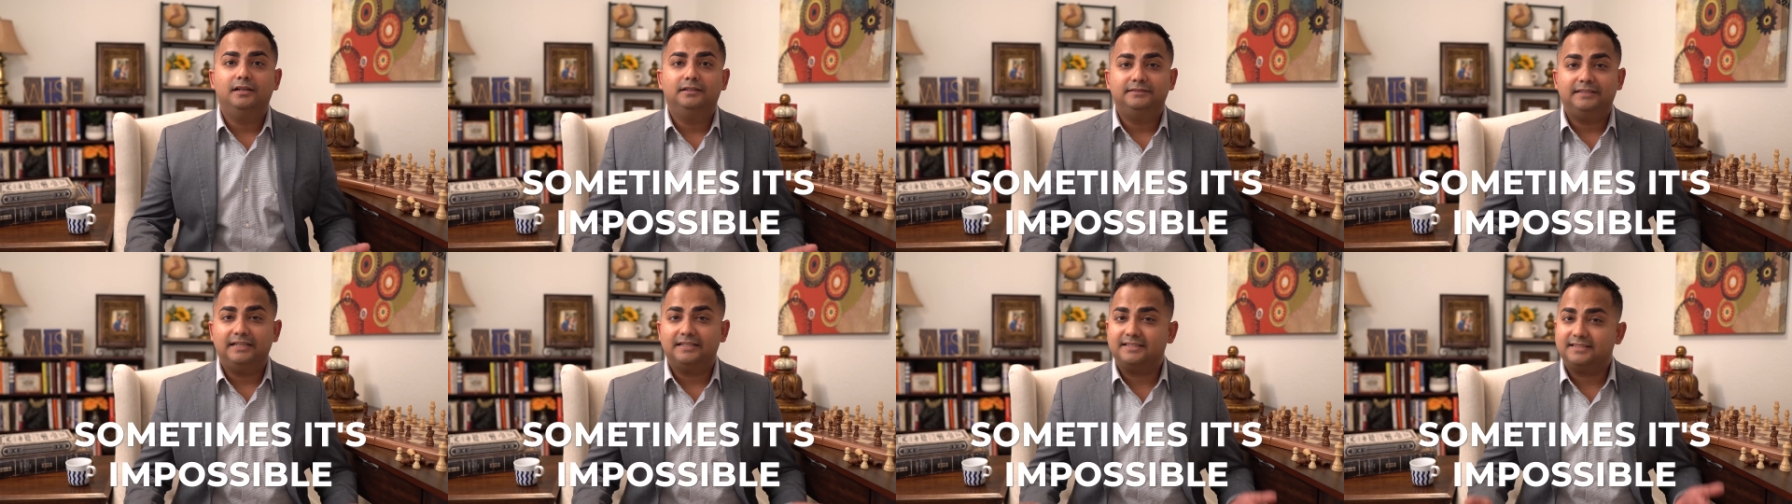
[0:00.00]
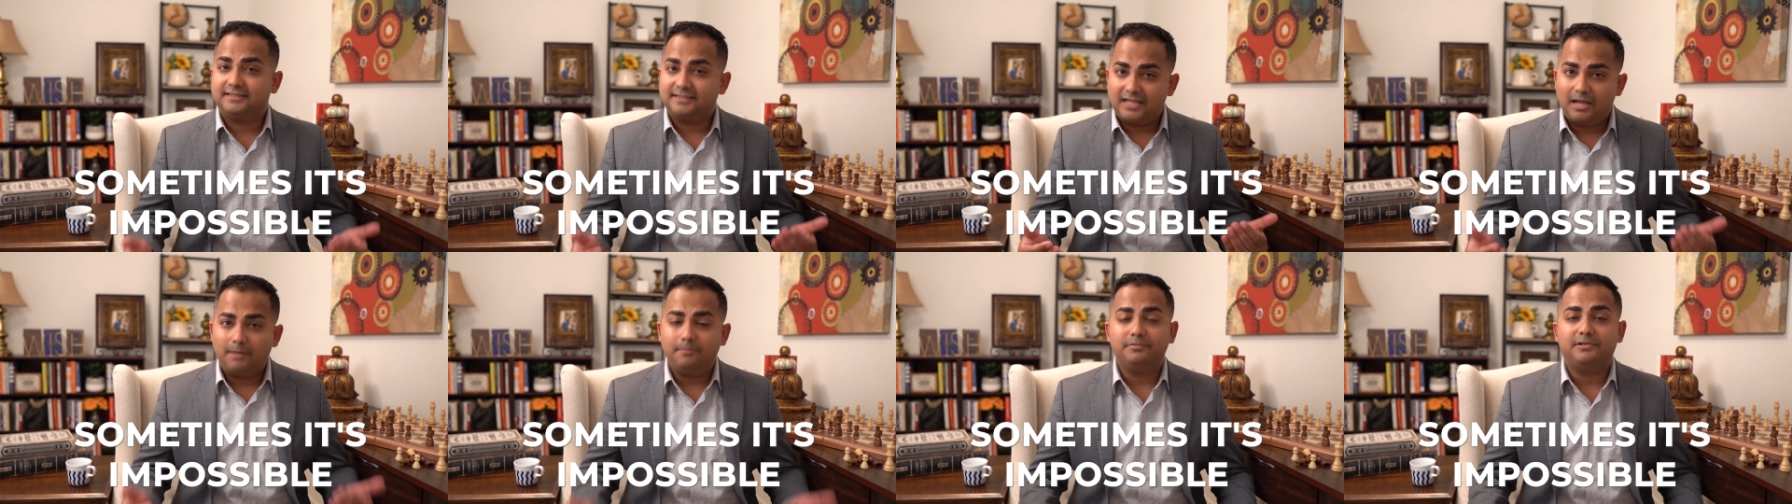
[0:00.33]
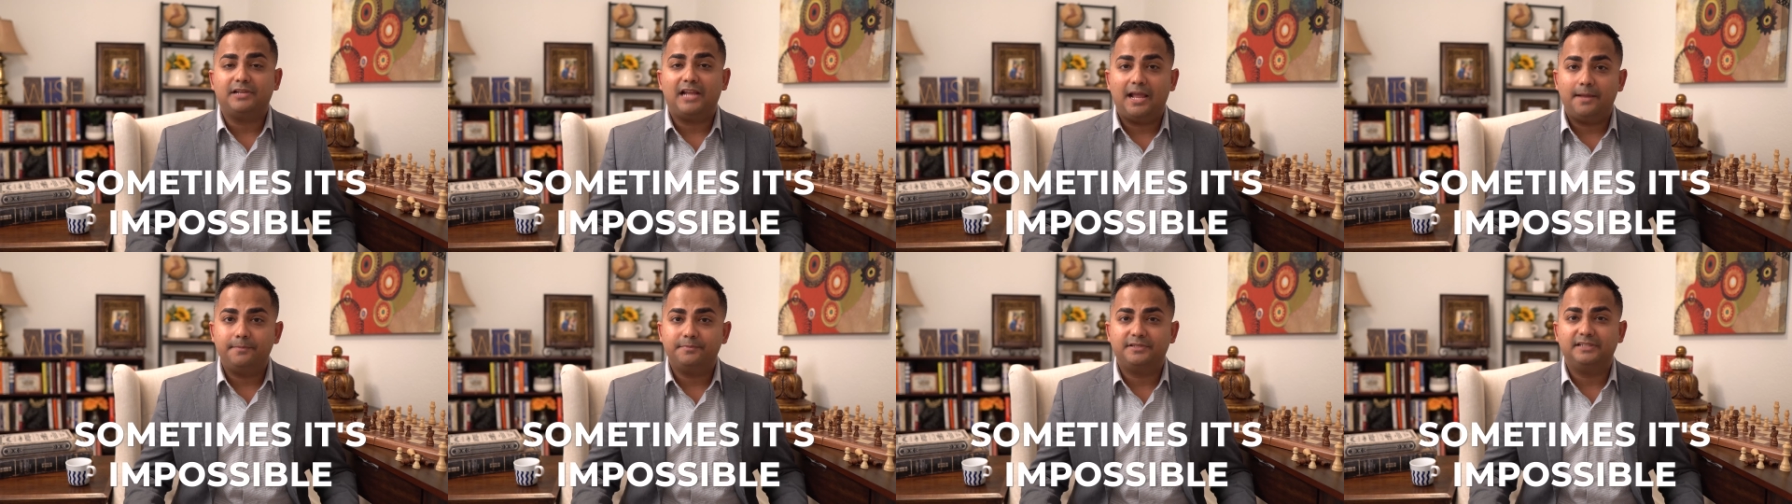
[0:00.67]
that
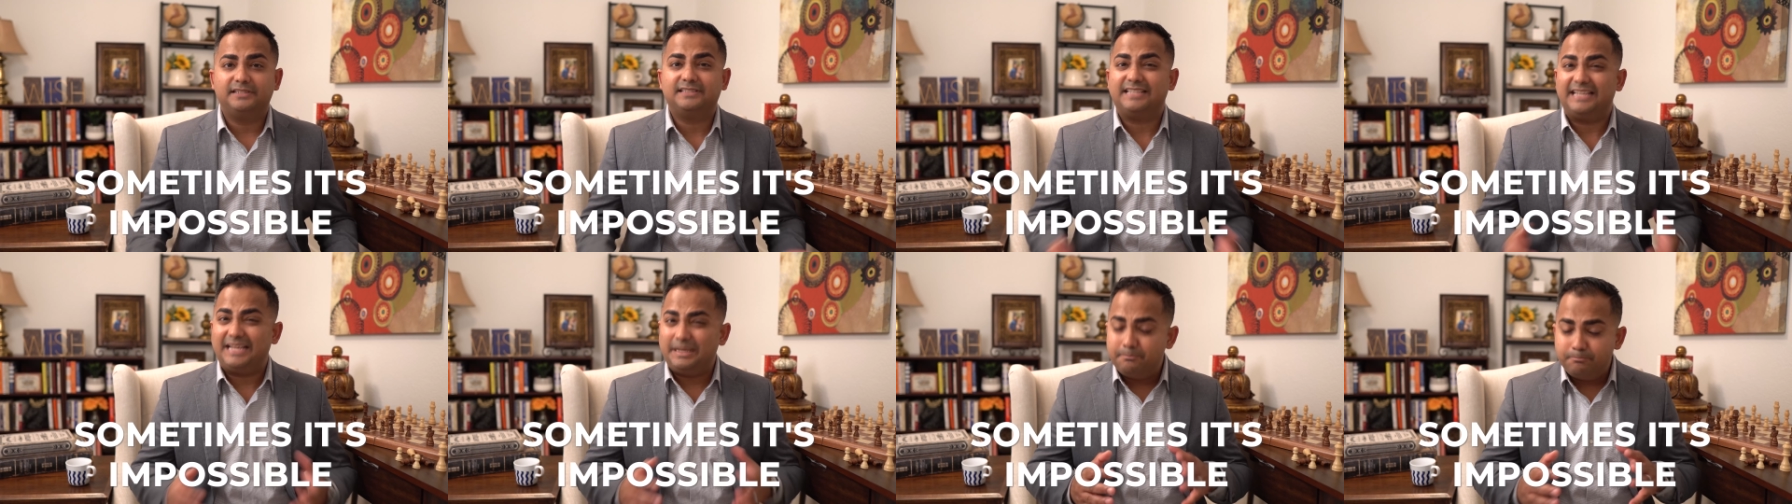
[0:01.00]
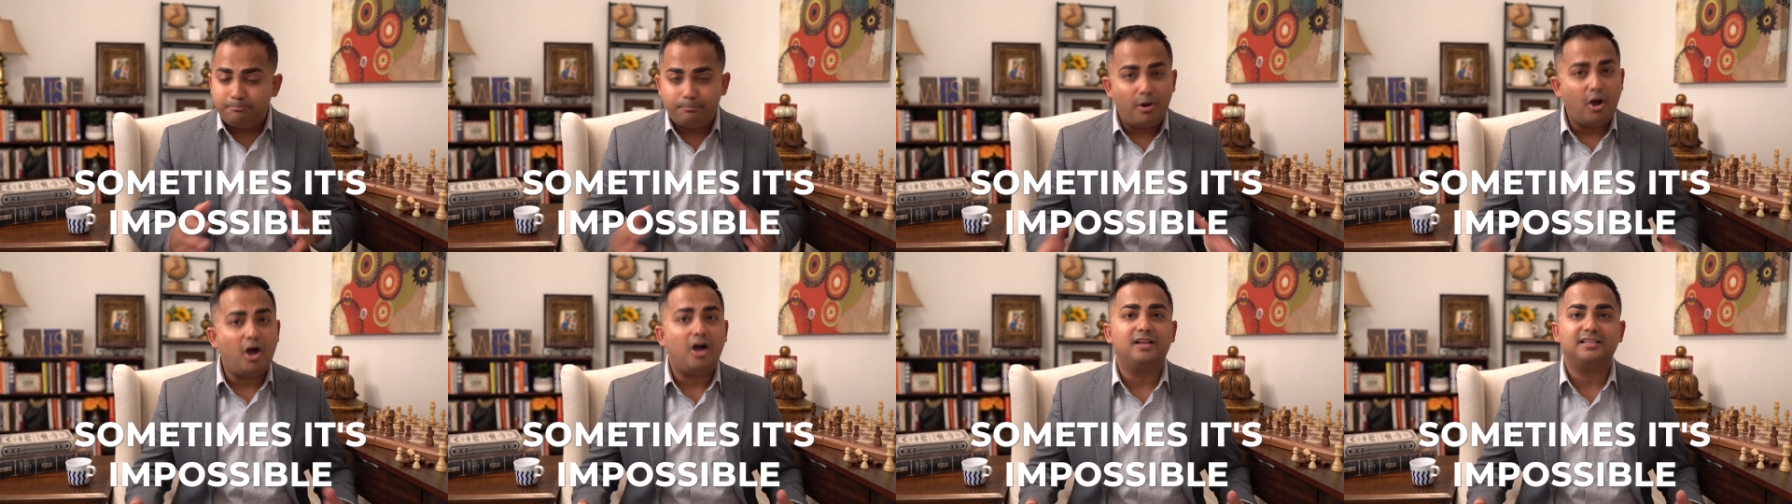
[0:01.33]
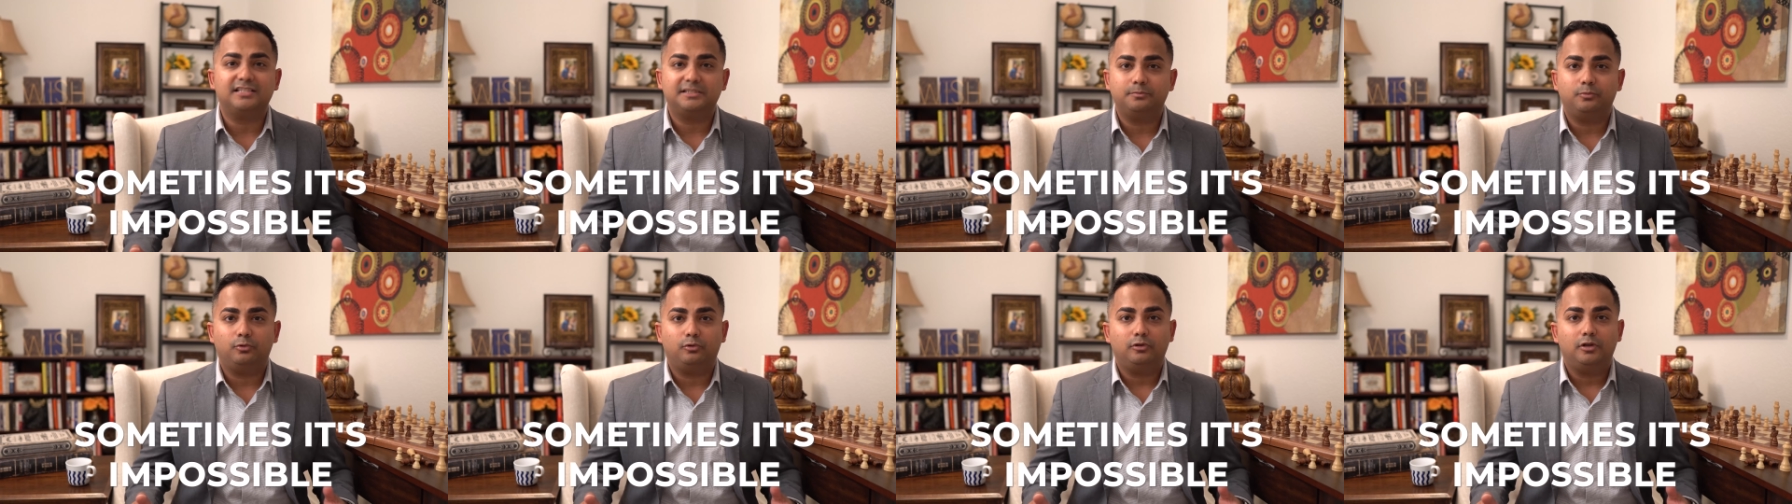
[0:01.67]
sometimes it's
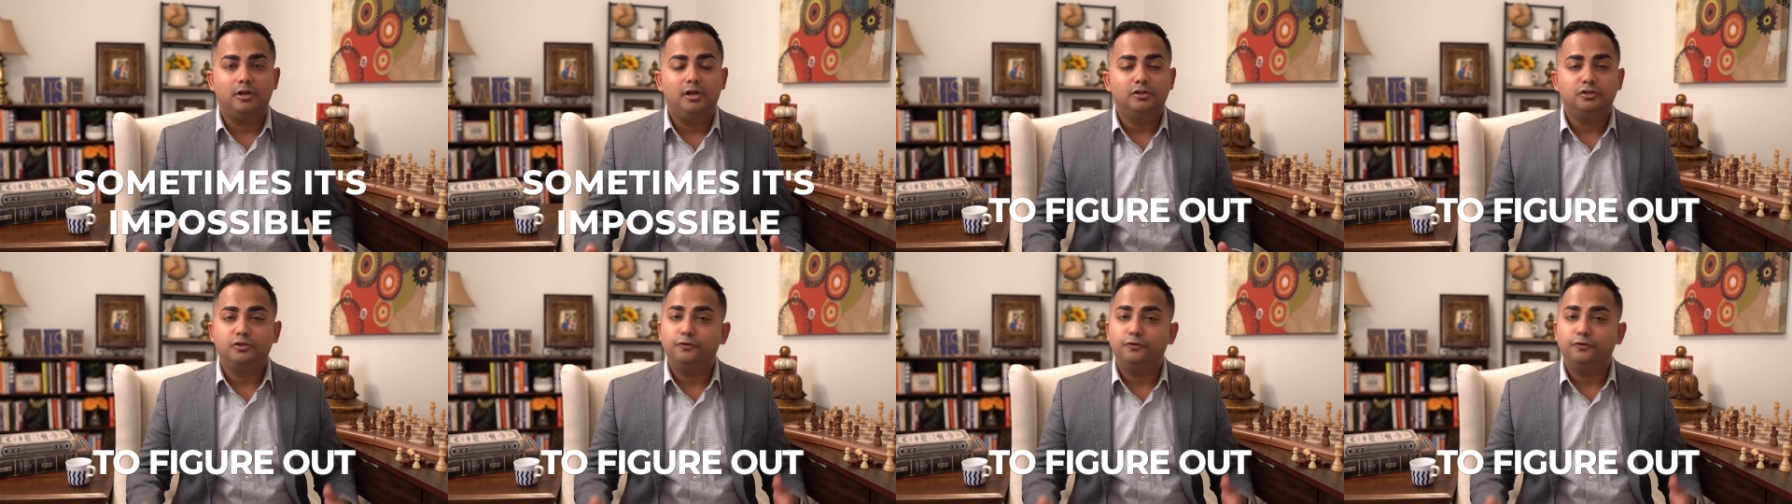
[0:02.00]
impossible